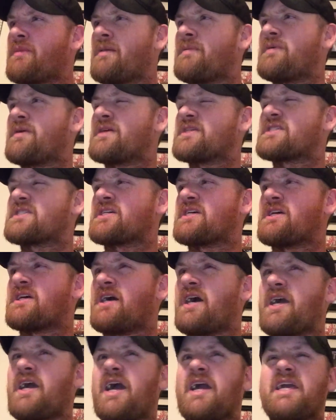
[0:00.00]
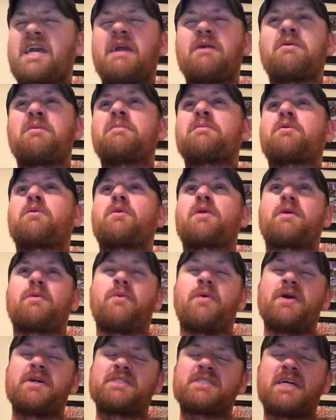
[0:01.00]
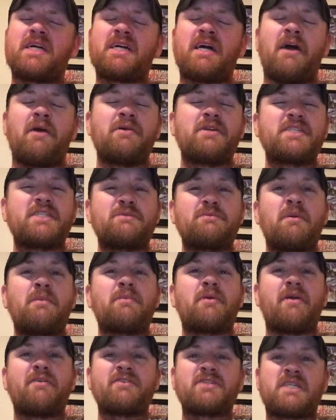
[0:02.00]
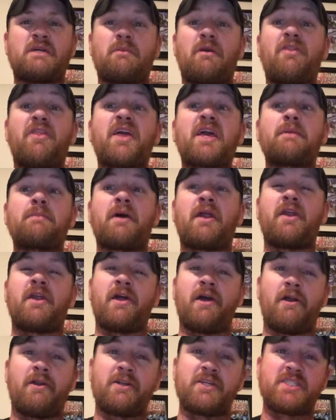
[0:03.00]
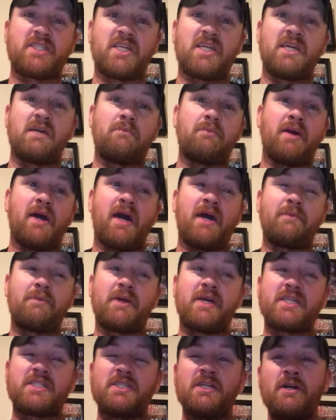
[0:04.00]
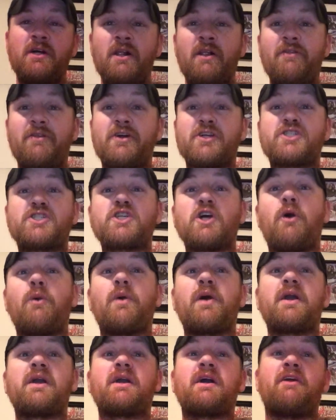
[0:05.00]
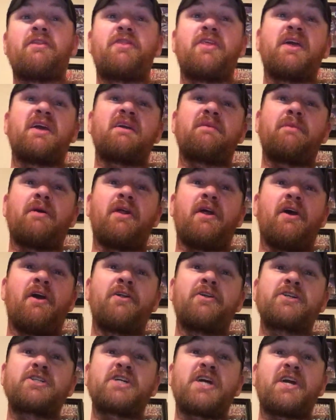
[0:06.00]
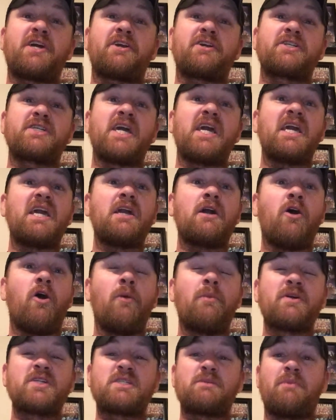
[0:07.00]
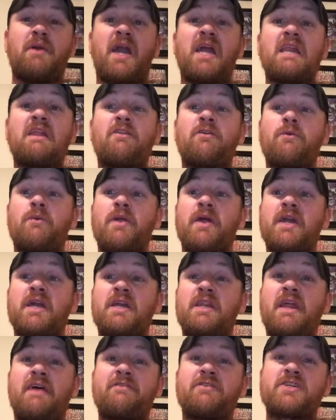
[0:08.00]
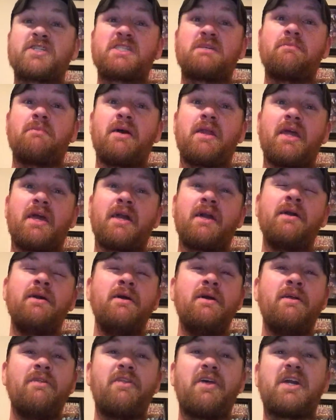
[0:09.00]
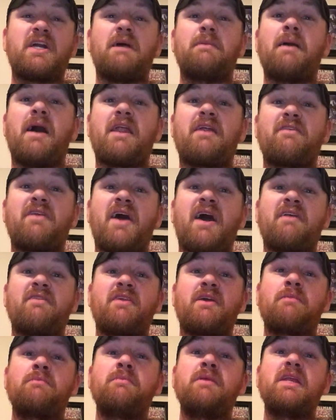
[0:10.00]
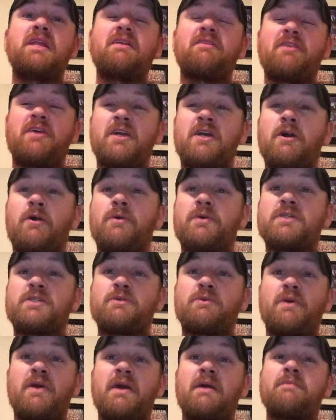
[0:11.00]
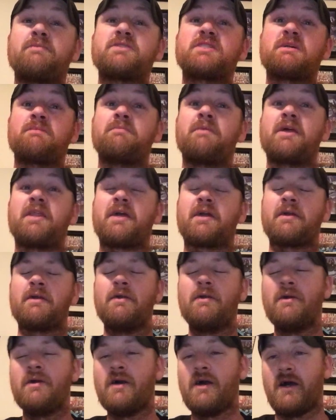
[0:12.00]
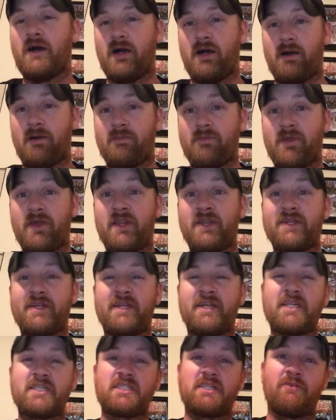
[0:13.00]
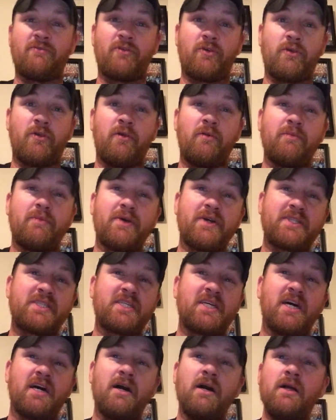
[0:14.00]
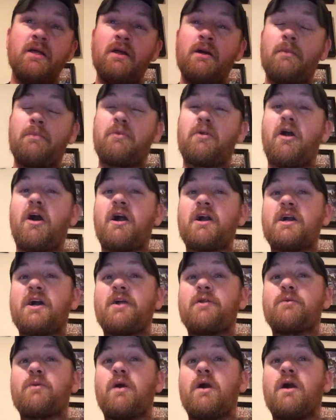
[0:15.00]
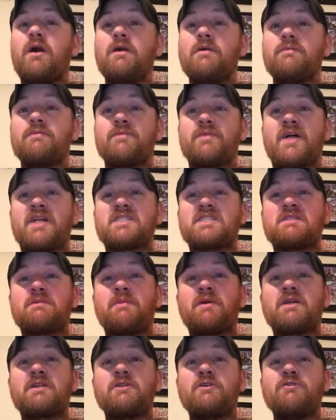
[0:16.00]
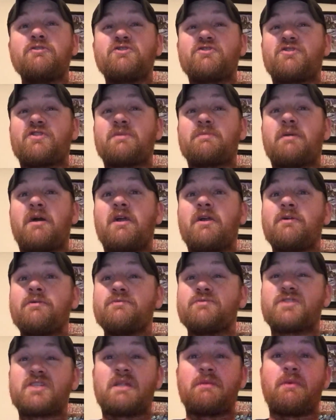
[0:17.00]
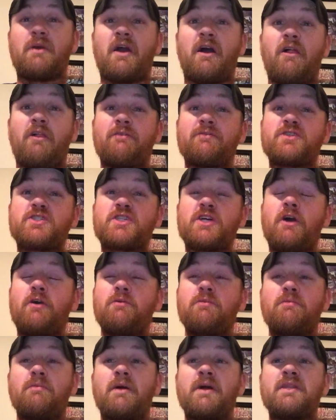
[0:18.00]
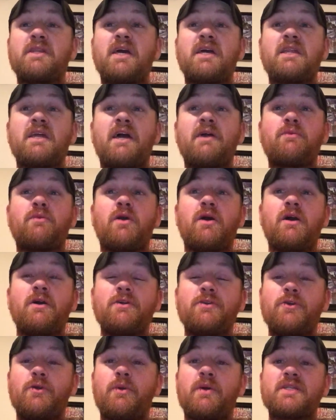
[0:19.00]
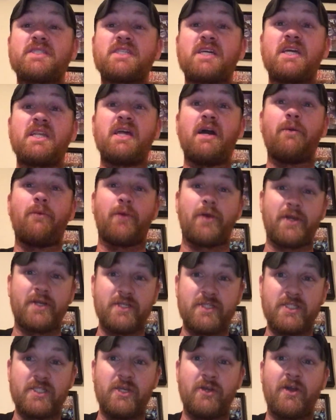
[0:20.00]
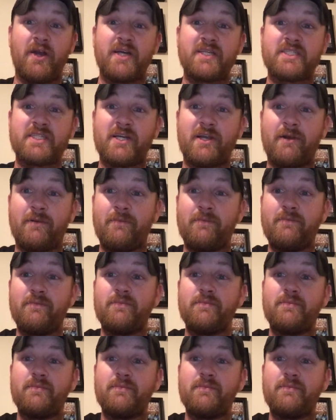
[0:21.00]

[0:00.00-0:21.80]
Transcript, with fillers: Maybe it's a, I, I can't remember what it was. I, I just remember every time I think about it, I honestly get mad because they're showing a thing about Undertaker taking a whole bunch of pain in the ring and never submitting. They come out of that and they immediately go into him submitting um, in, in his living room. But uh, Brock on Raw, that's the big news for tomorrow. It's going to be a hell of a show. Monday Night Raw, USA Network. See you guys there.